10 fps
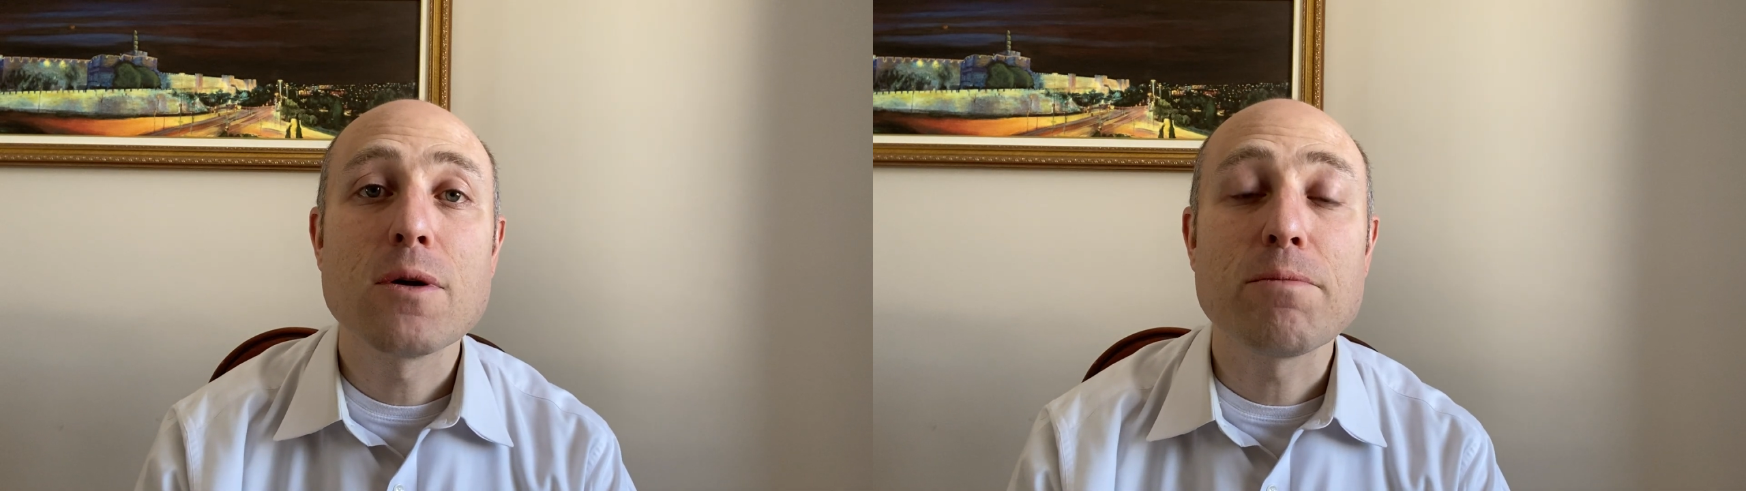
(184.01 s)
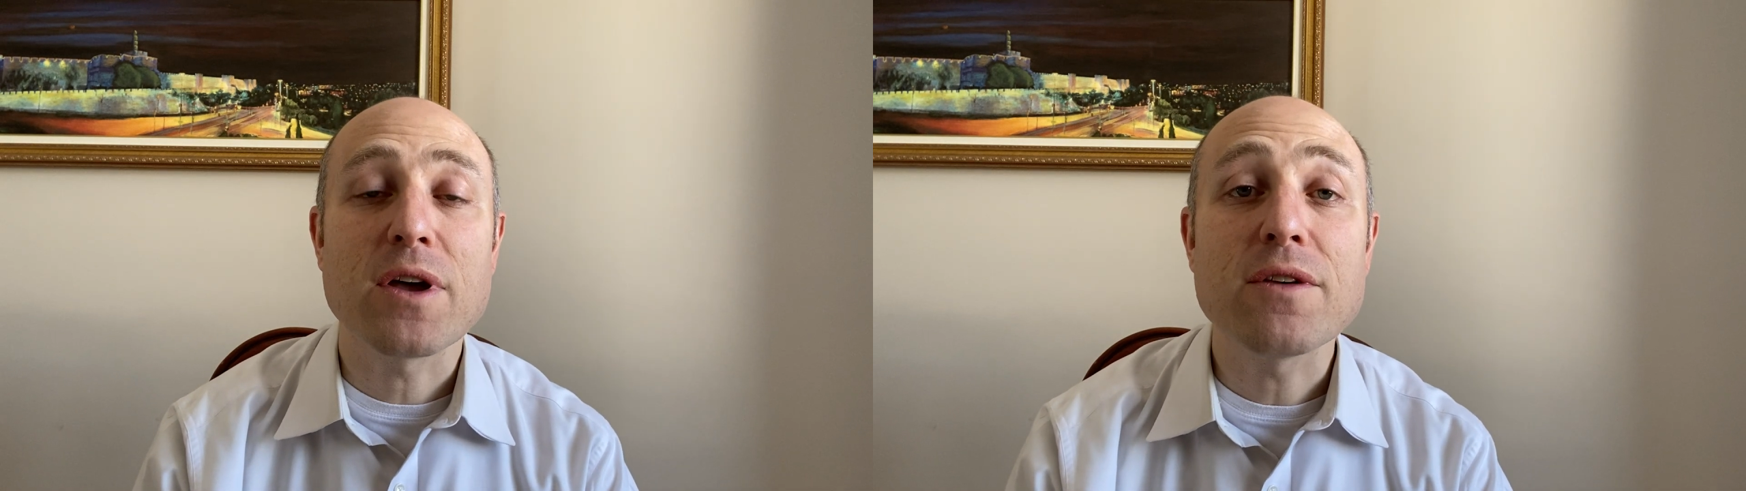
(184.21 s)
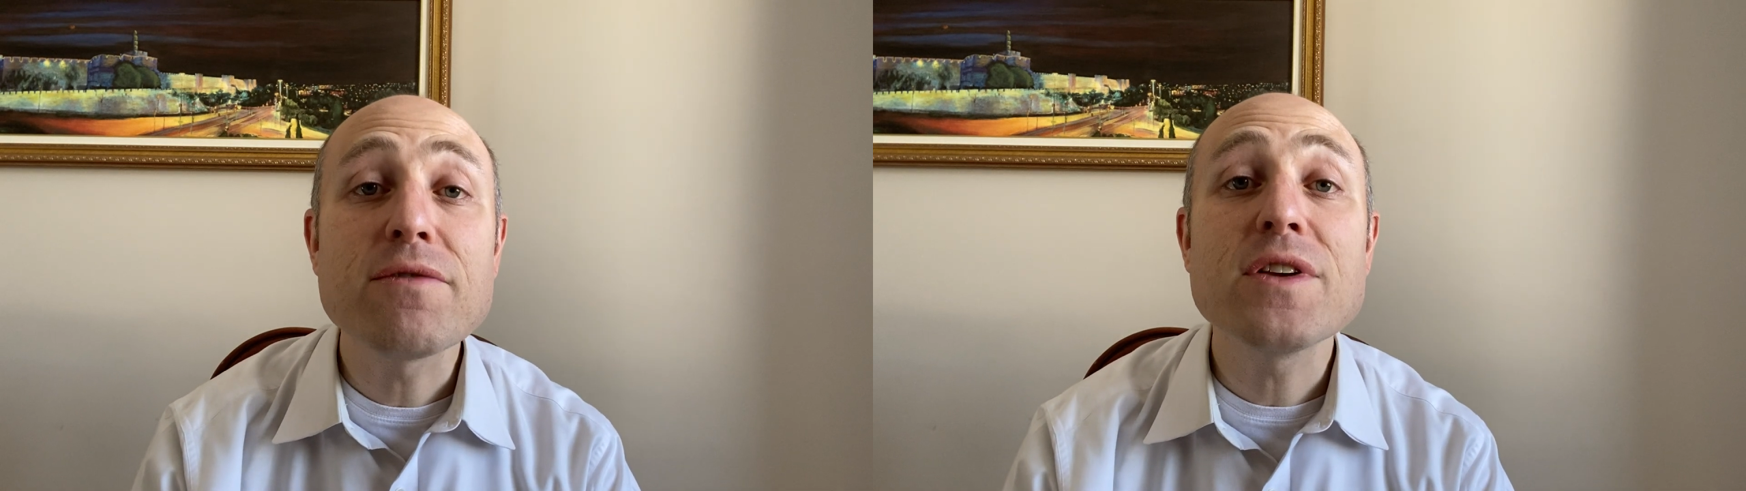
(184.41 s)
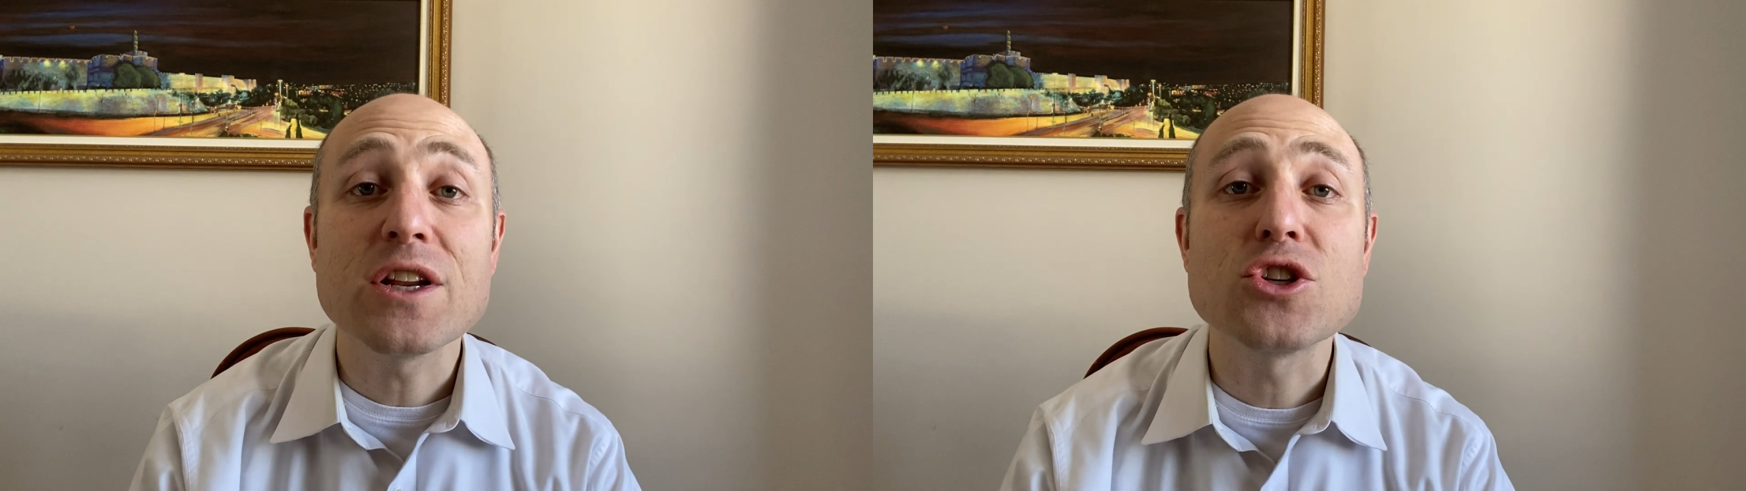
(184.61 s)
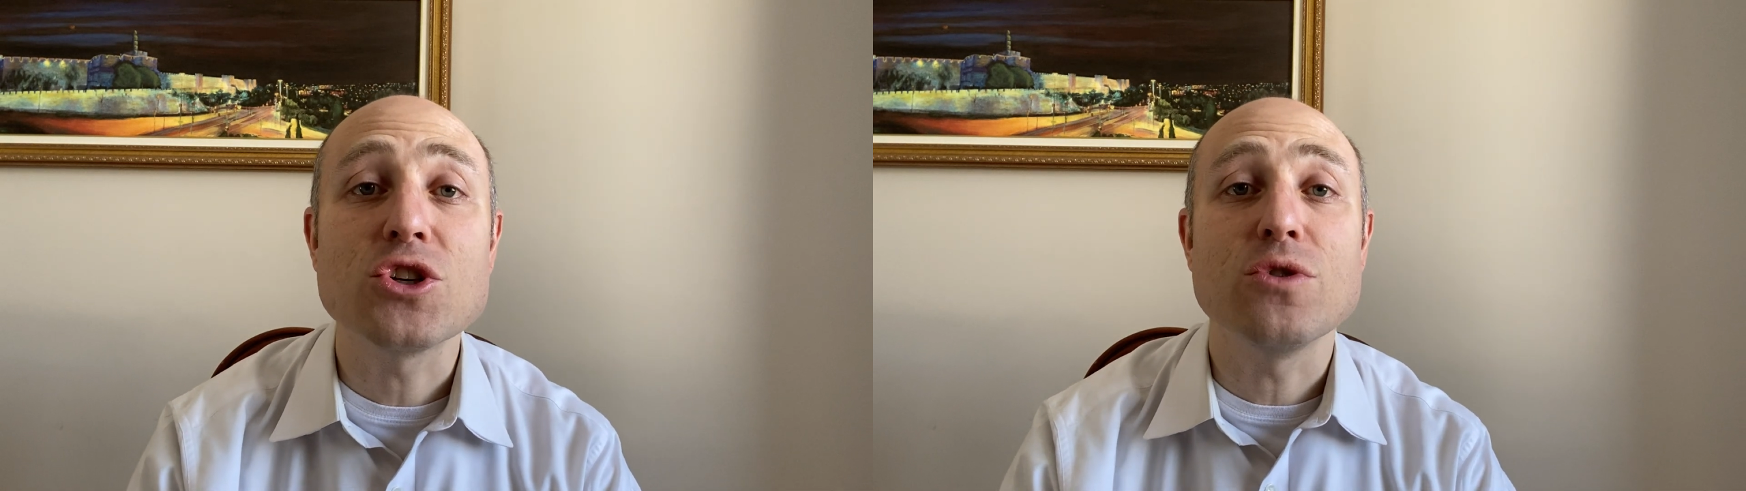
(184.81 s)
by the
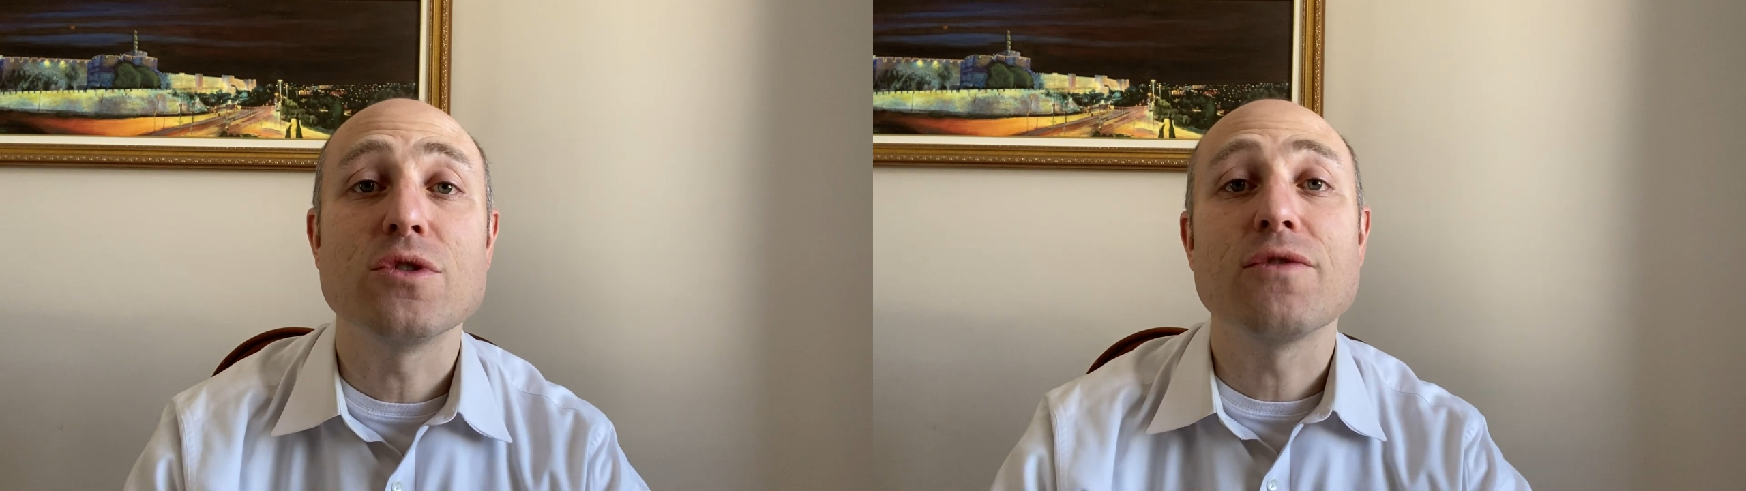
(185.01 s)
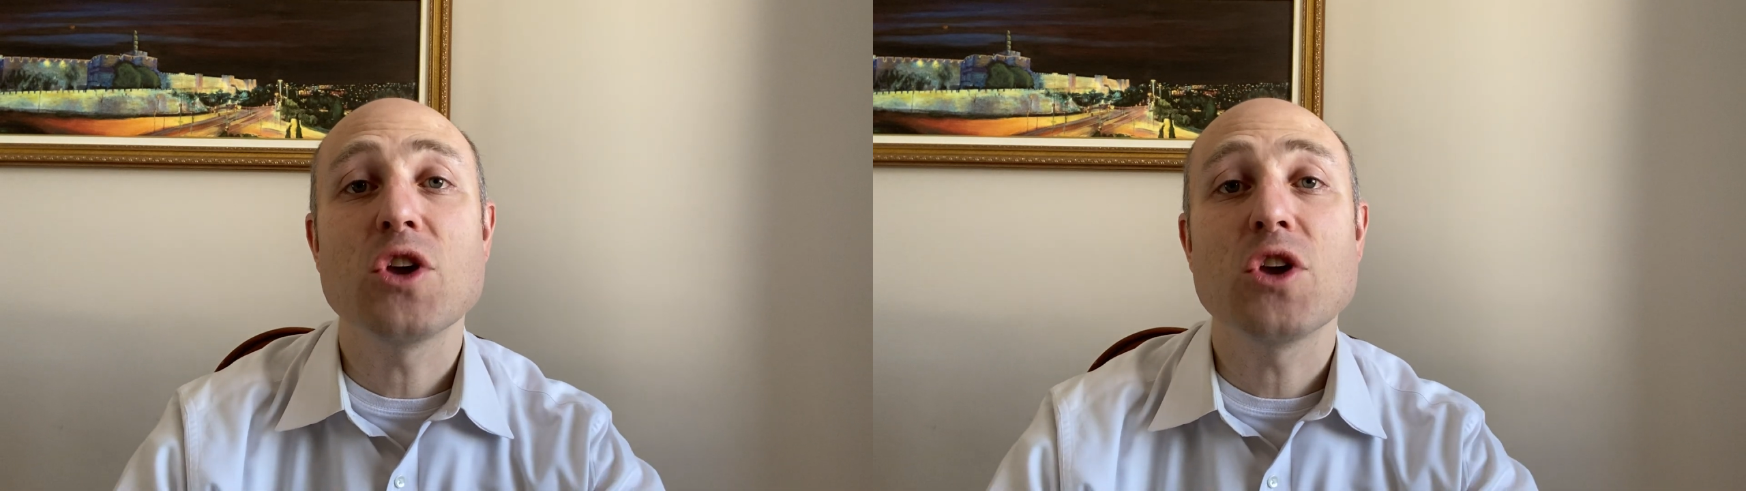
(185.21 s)
finitude of